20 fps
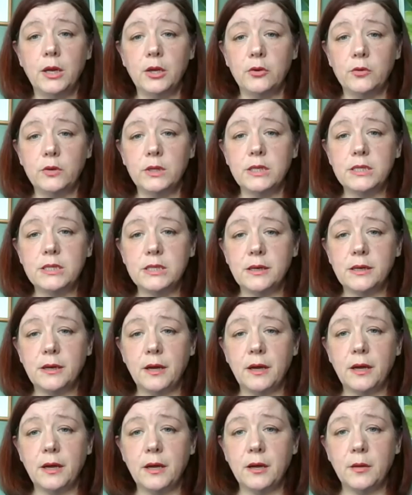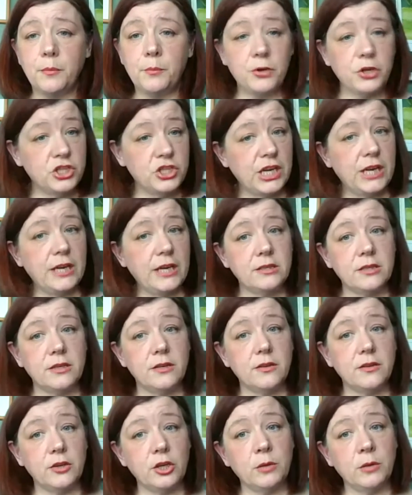You'll need a
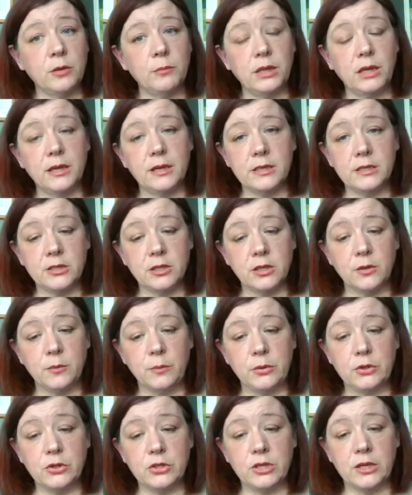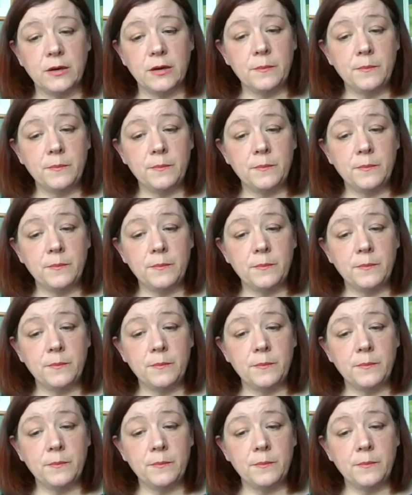projector that you can plug into a computer.